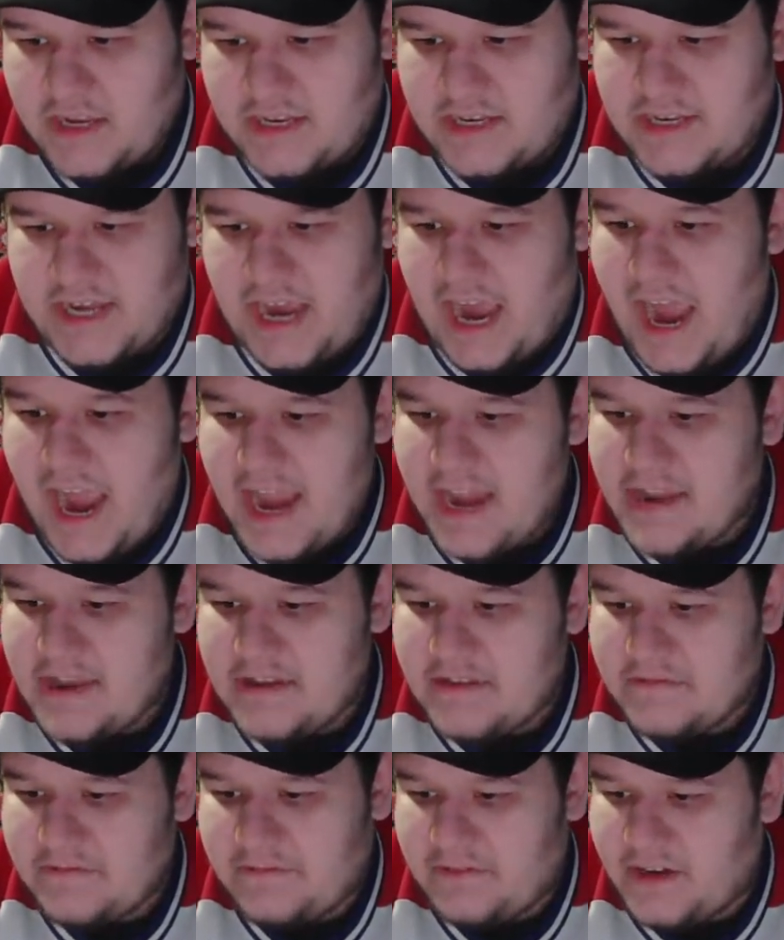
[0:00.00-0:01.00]
kind
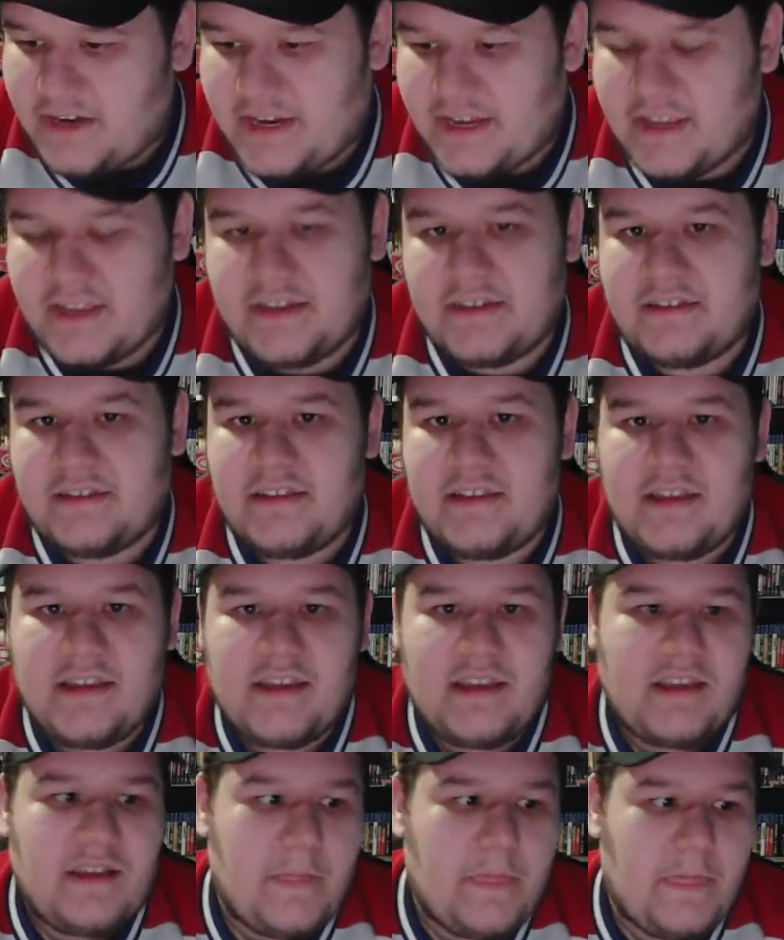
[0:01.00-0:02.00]
of fucking
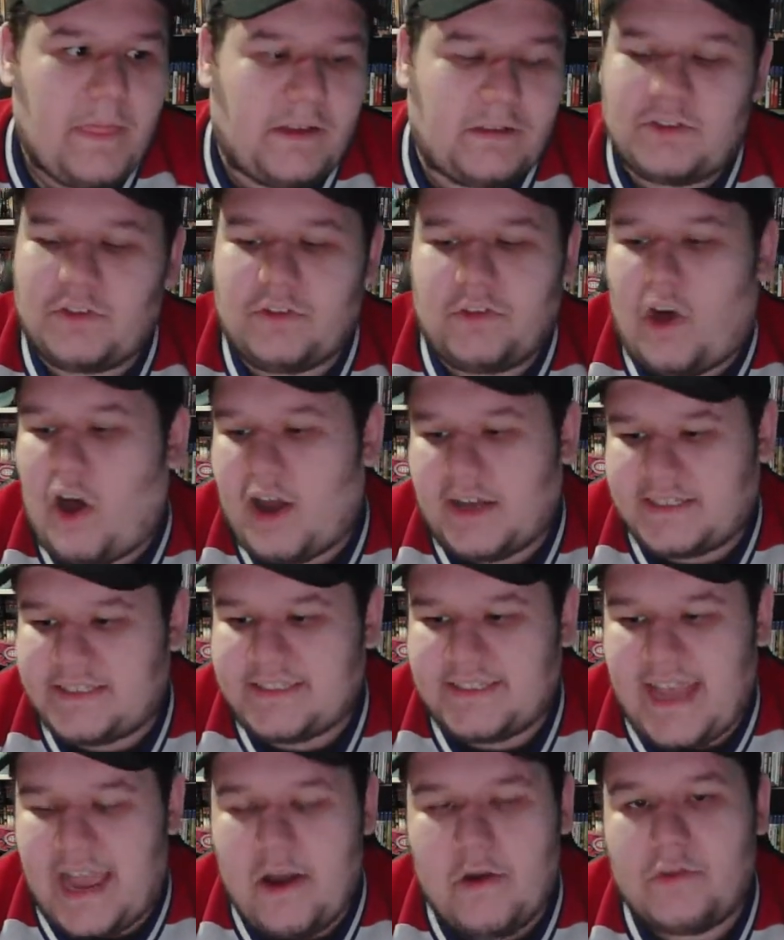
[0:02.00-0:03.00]

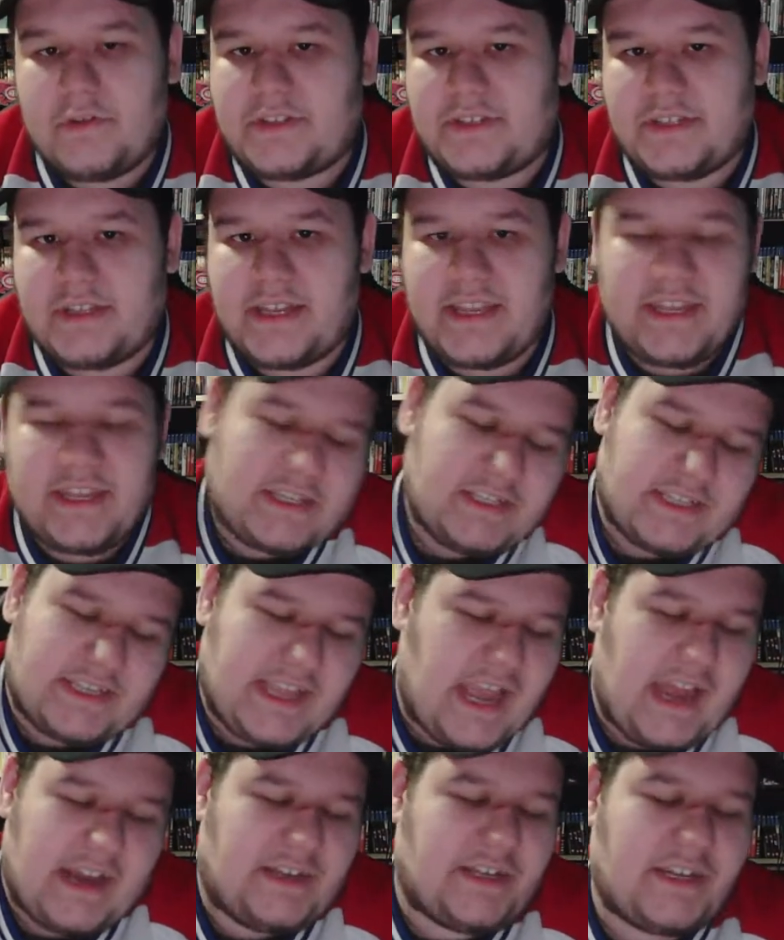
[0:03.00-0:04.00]
lost out. He just
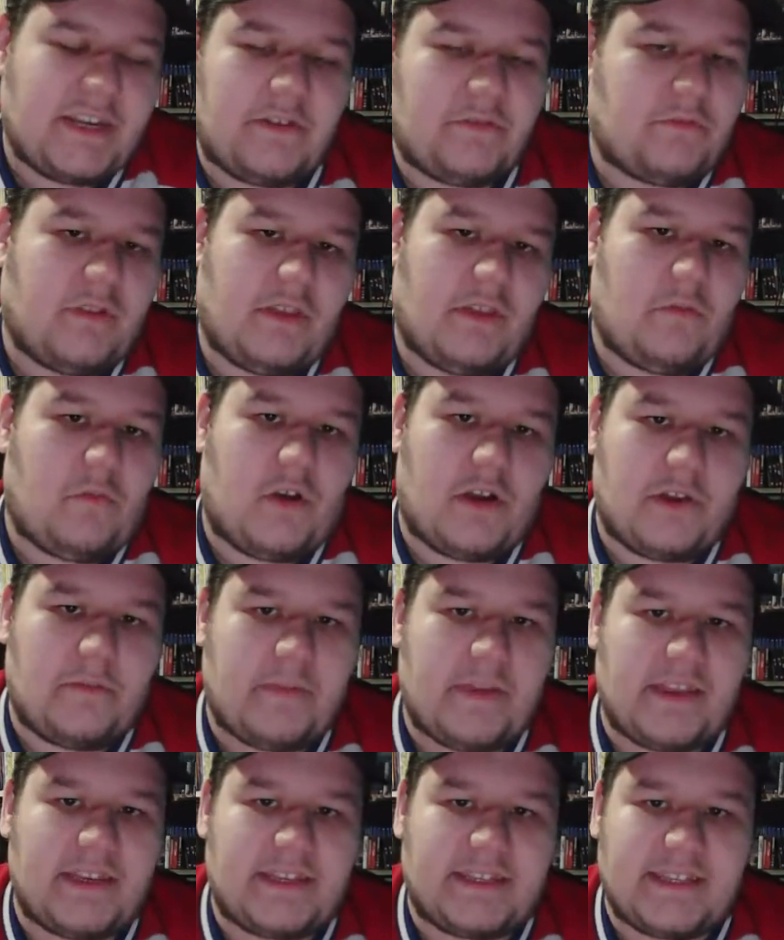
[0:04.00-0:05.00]
kind of didn't really want to
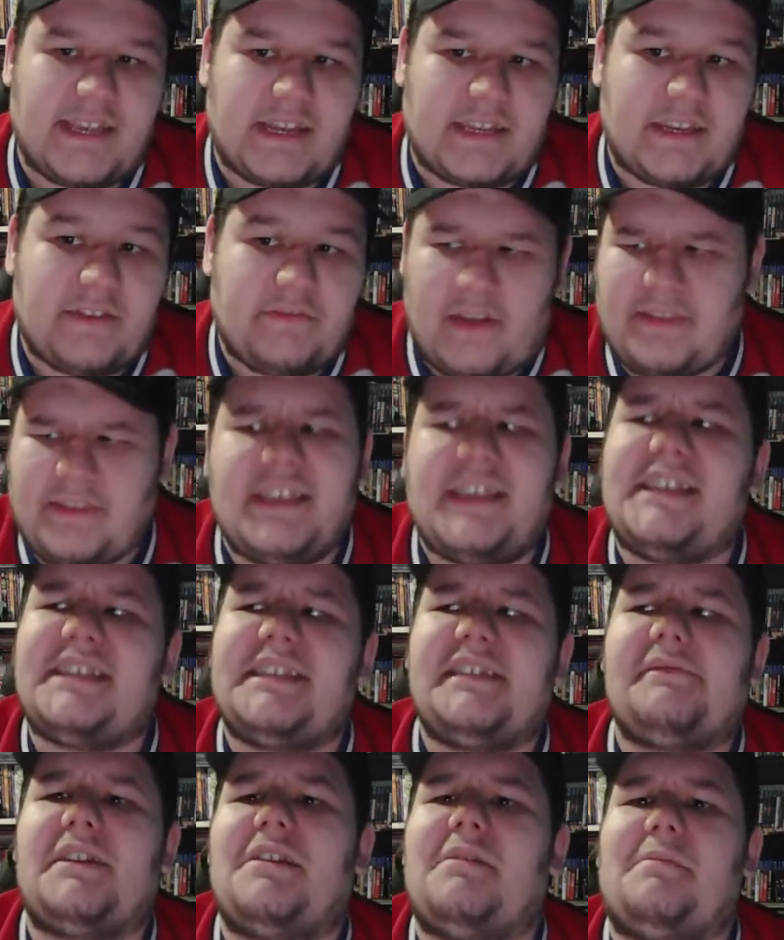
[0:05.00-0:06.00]
be an executive. I think he's
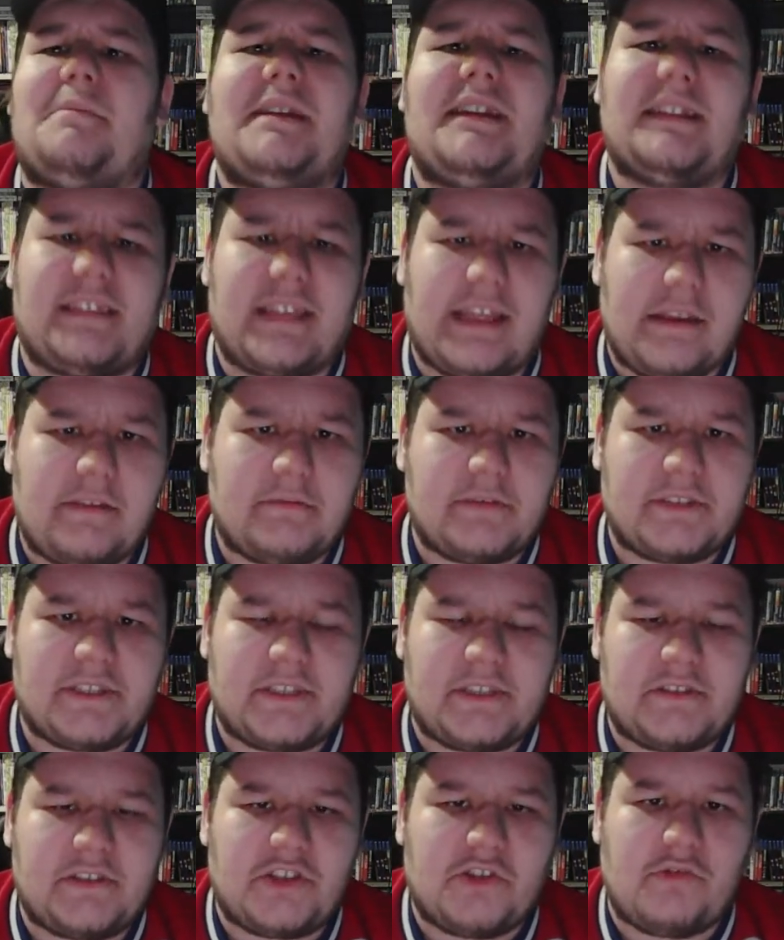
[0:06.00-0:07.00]
even admitted that he was
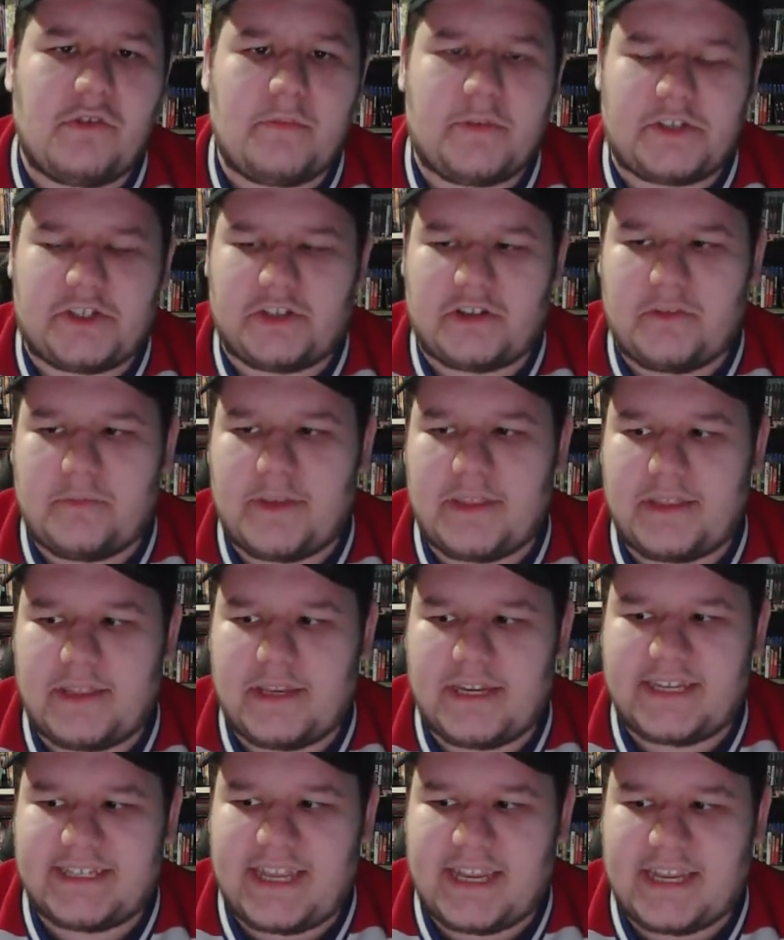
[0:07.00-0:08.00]
too immature to be an
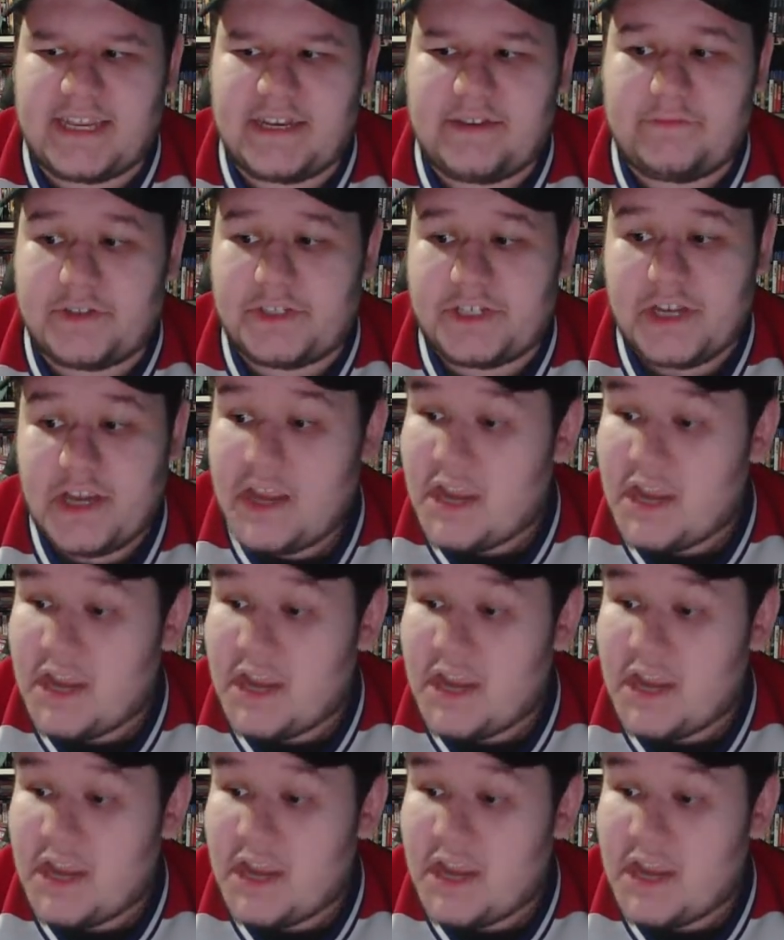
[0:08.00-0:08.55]
executive, which